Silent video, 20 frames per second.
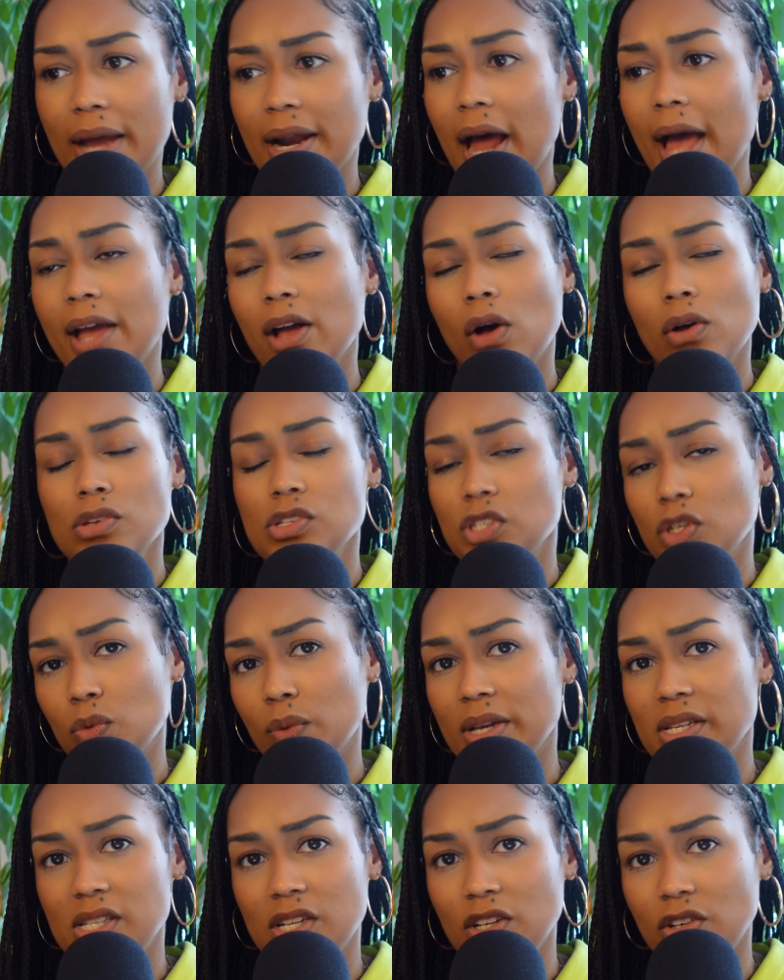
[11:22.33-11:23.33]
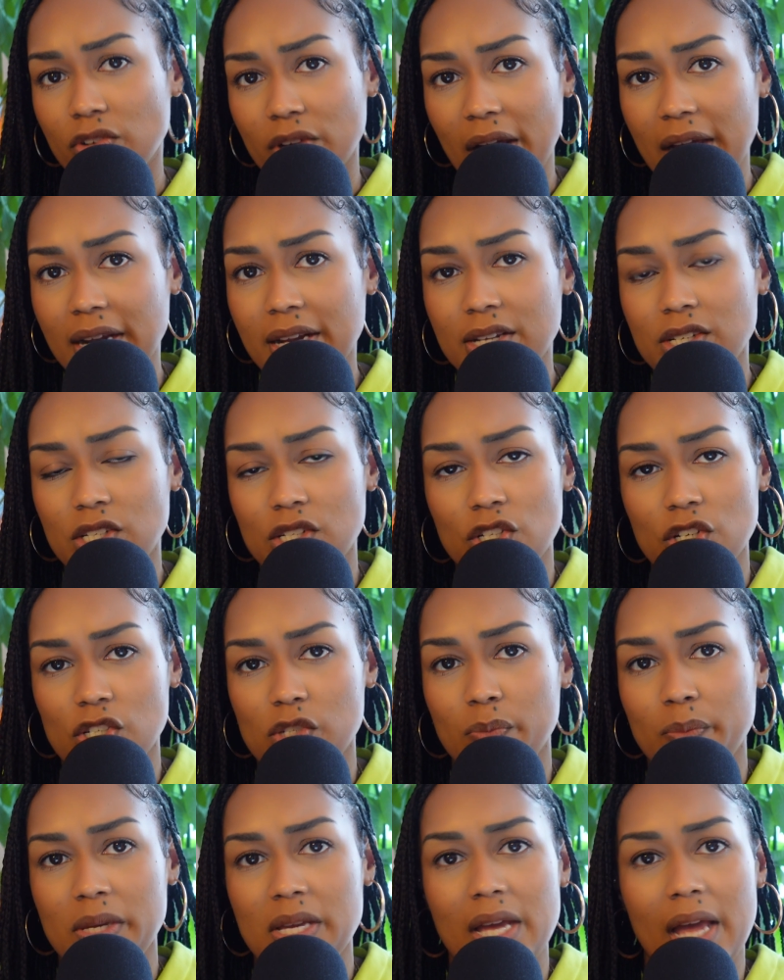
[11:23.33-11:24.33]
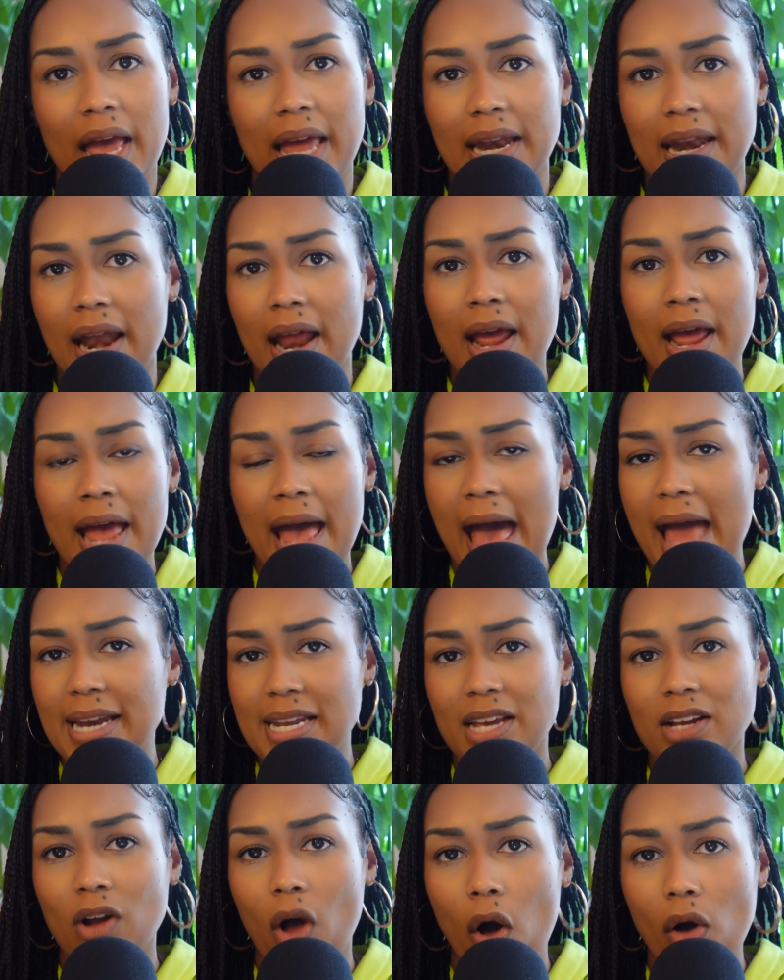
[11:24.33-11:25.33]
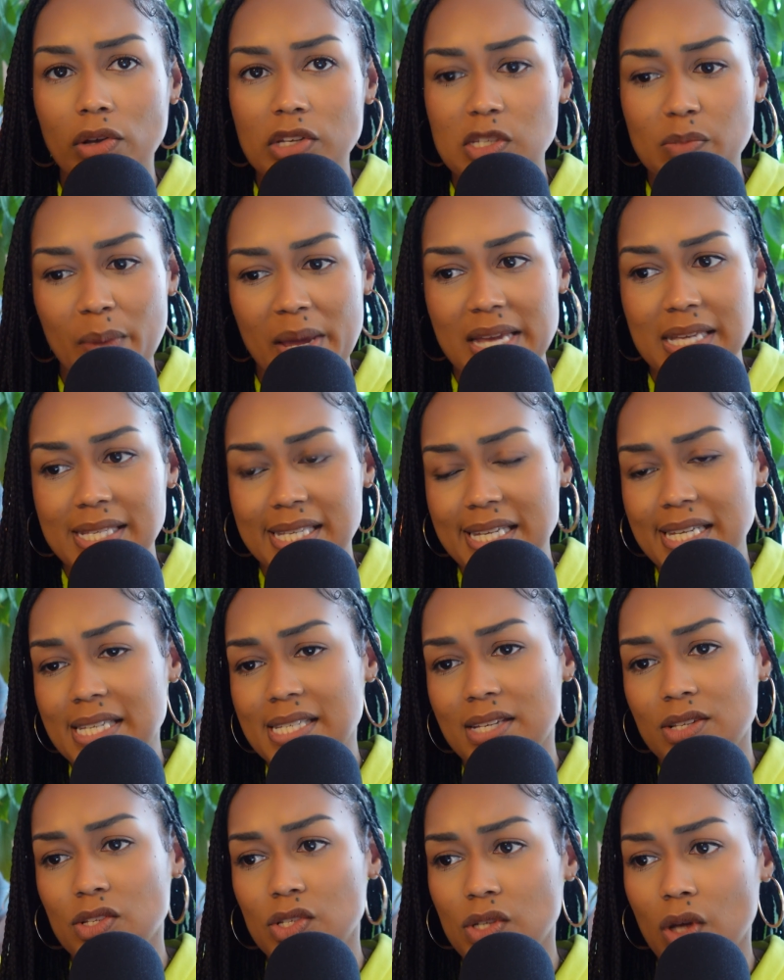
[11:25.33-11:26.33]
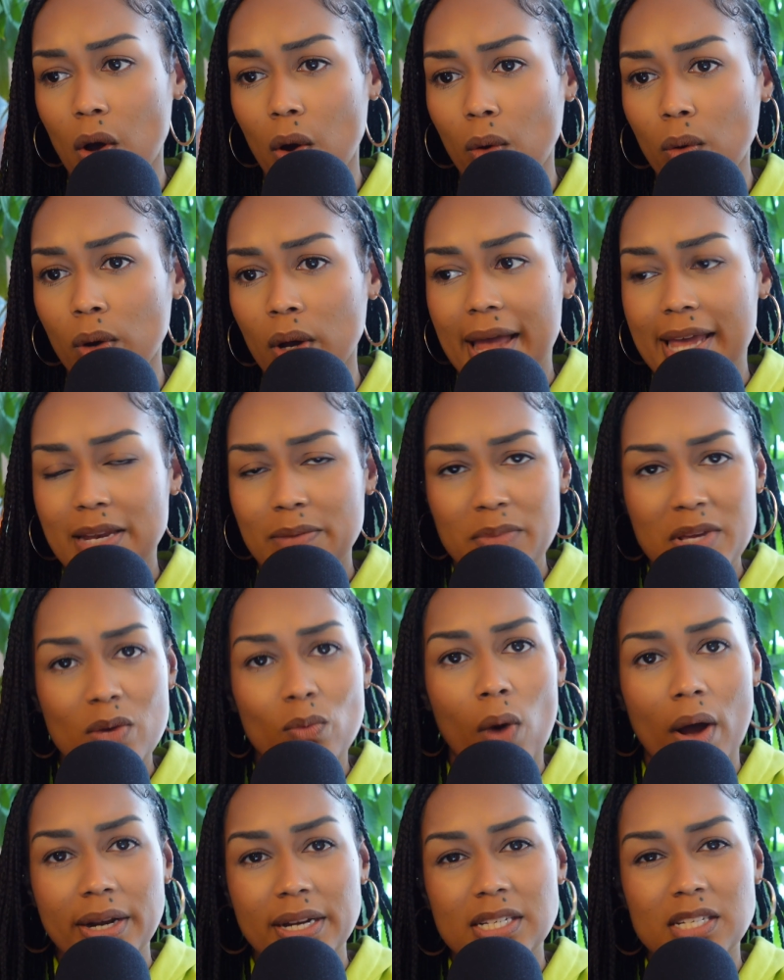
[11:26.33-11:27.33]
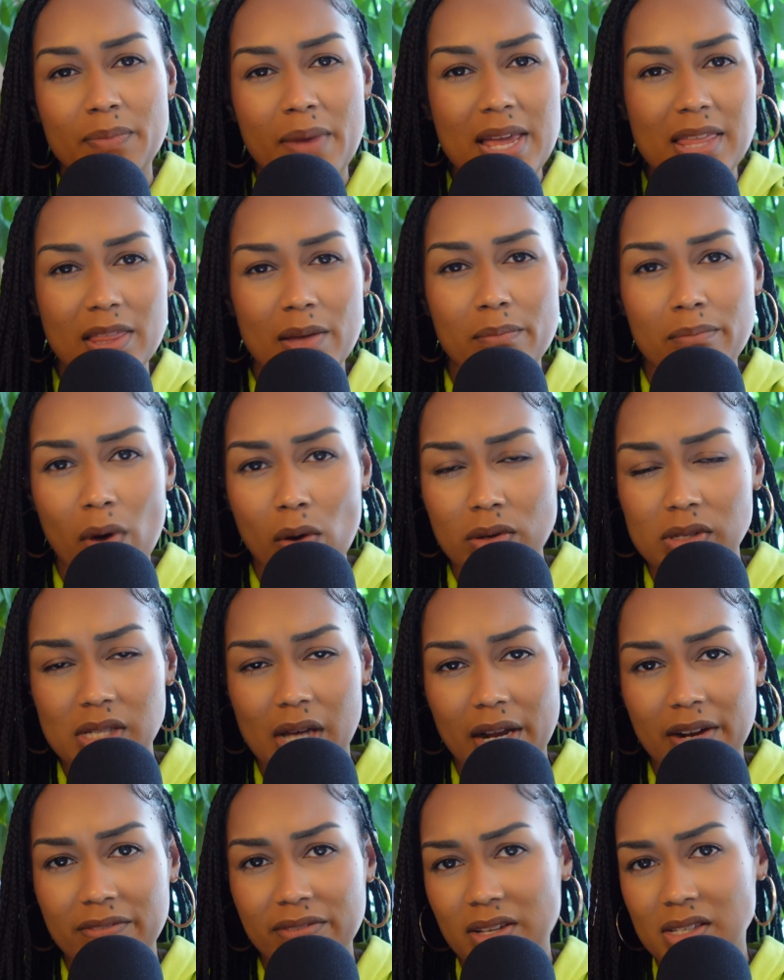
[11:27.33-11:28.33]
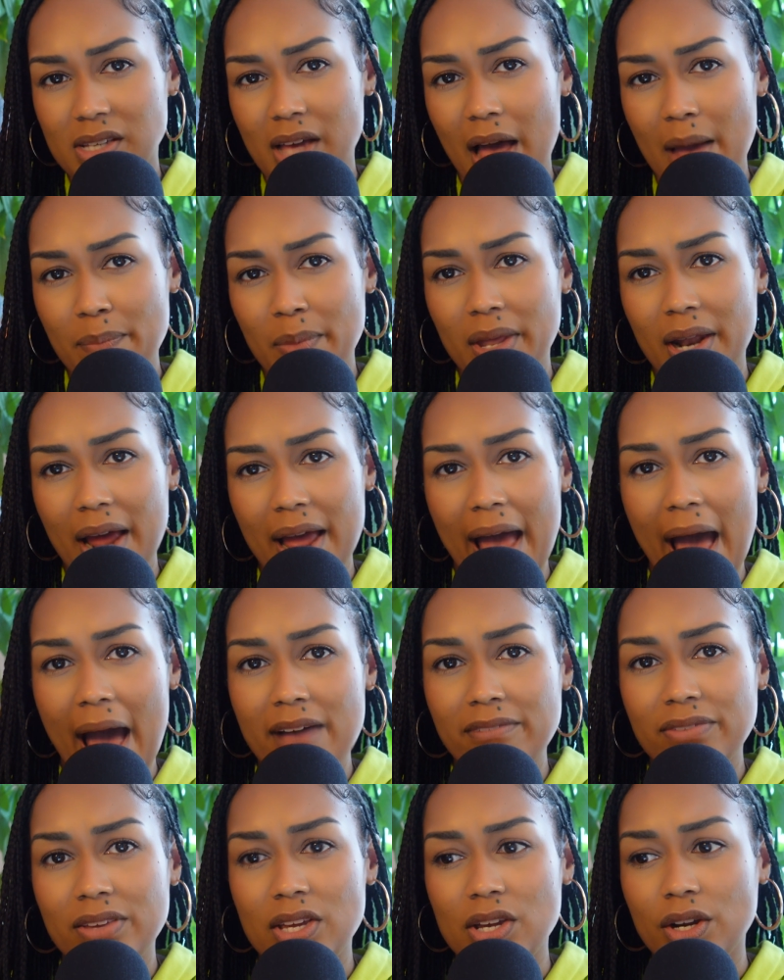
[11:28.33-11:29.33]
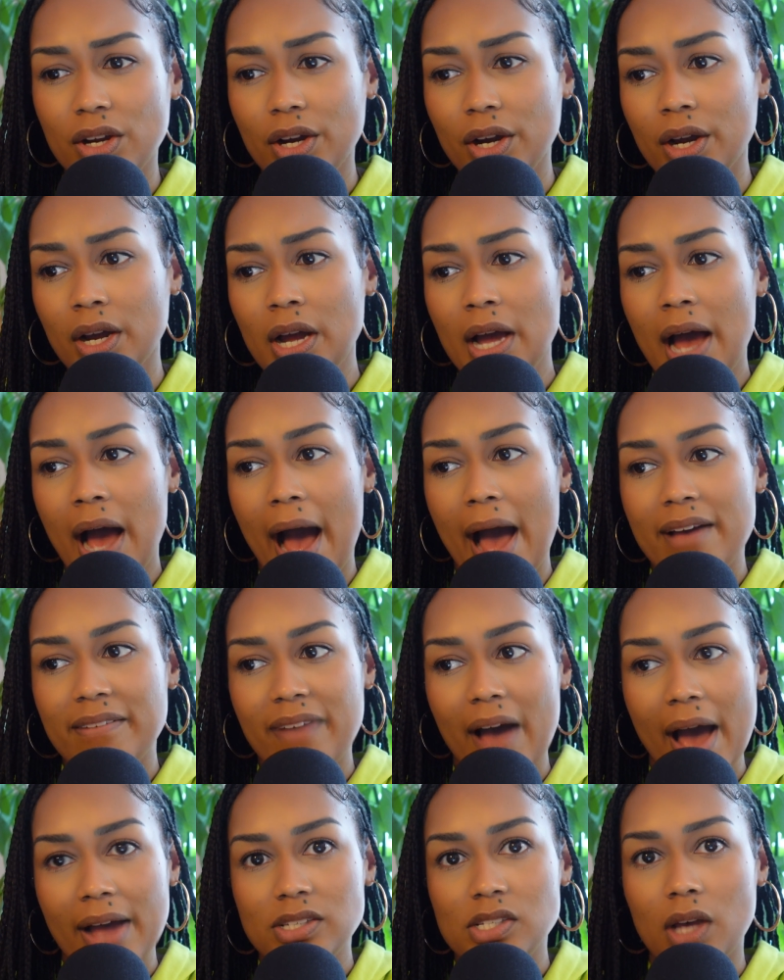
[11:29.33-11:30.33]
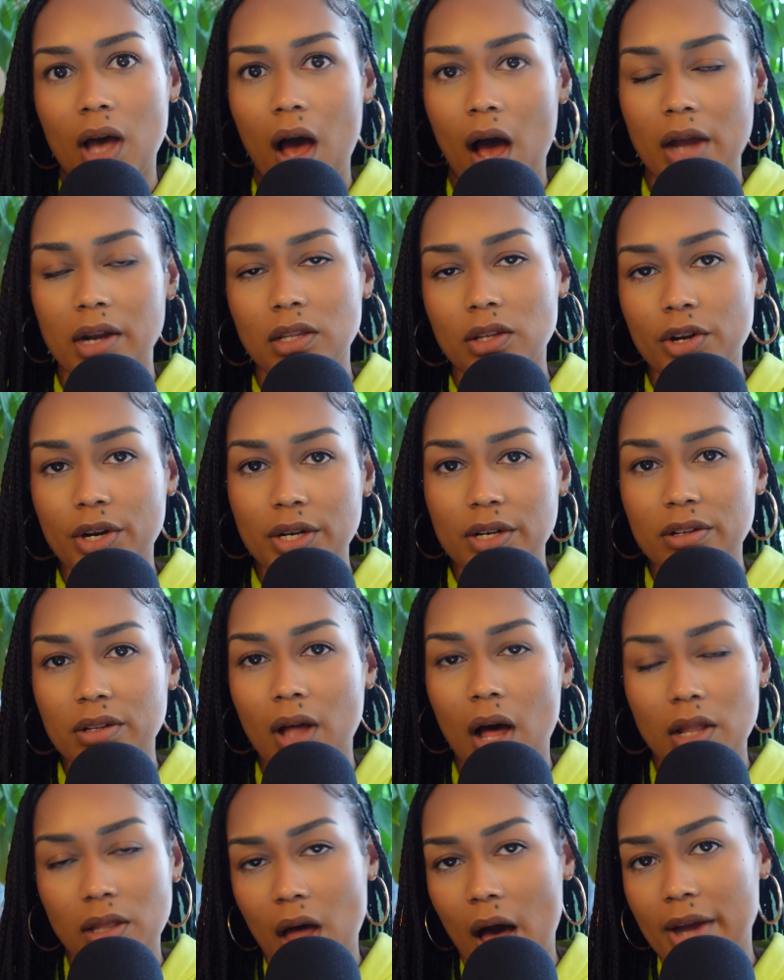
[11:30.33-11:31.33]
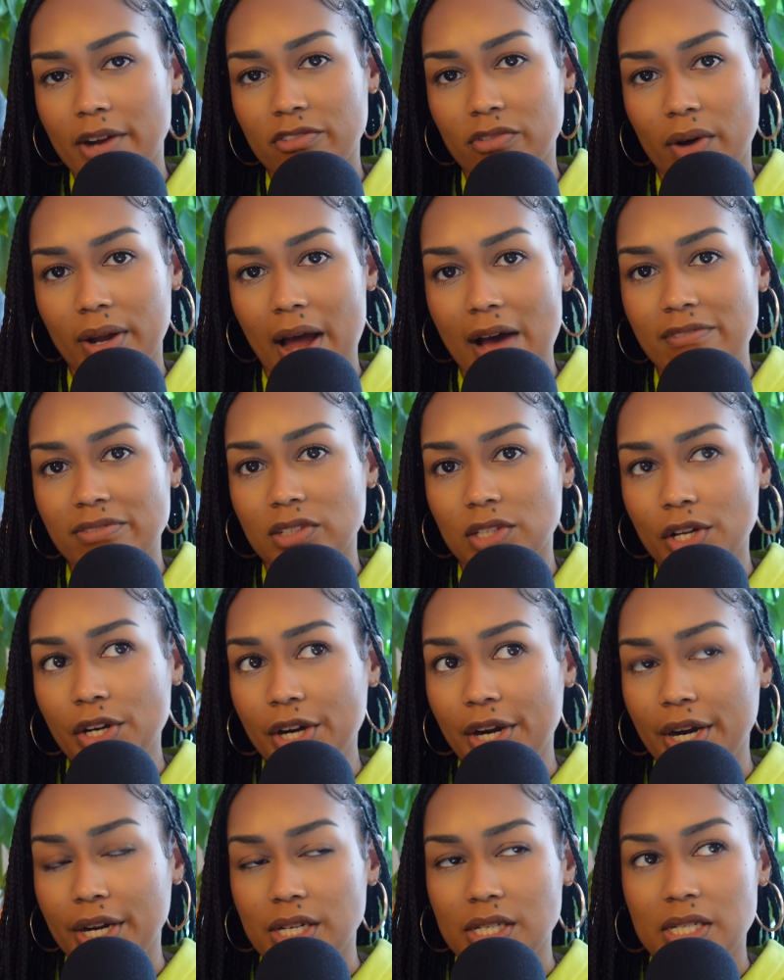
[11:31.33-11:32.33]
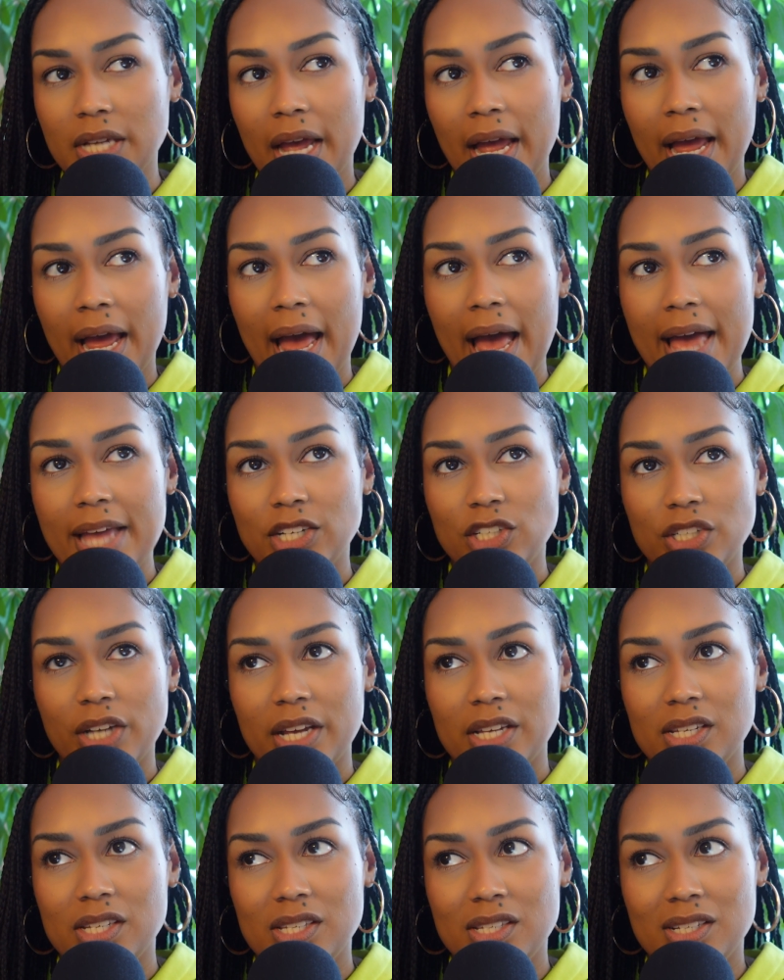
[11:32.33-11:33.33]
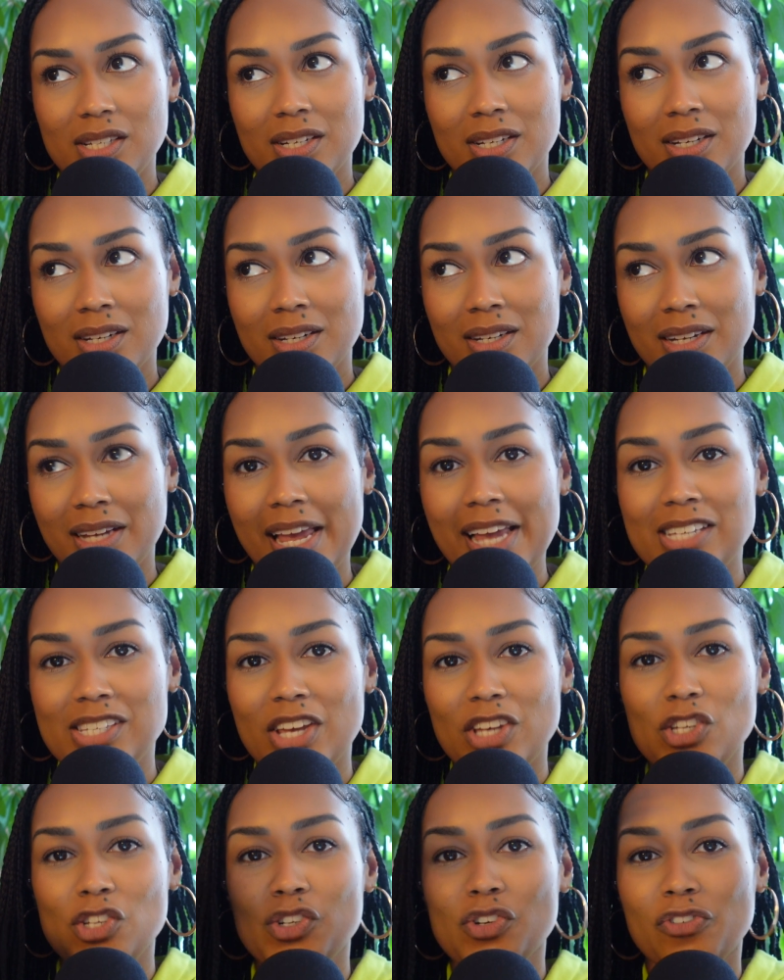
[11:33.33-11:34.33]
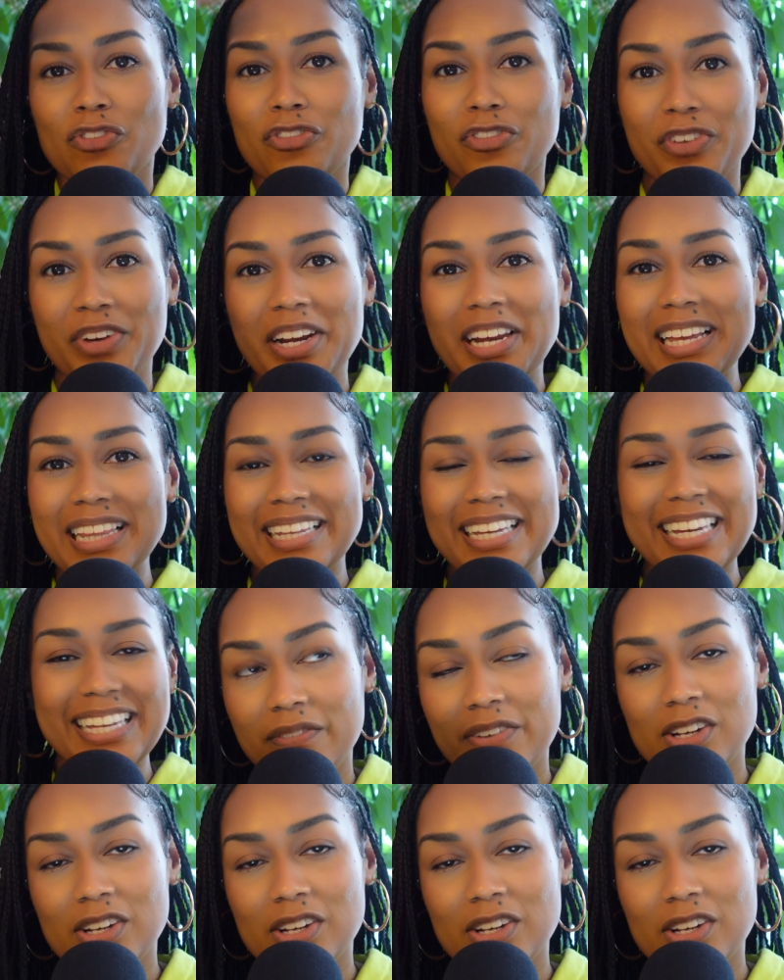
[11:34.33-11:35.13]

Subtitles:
And I also wasn't created to just be in any and all spaces. And so in me wanting to make the most out of the time that I have here, I've had to unlearn a lot of what I've learned and just exist freely.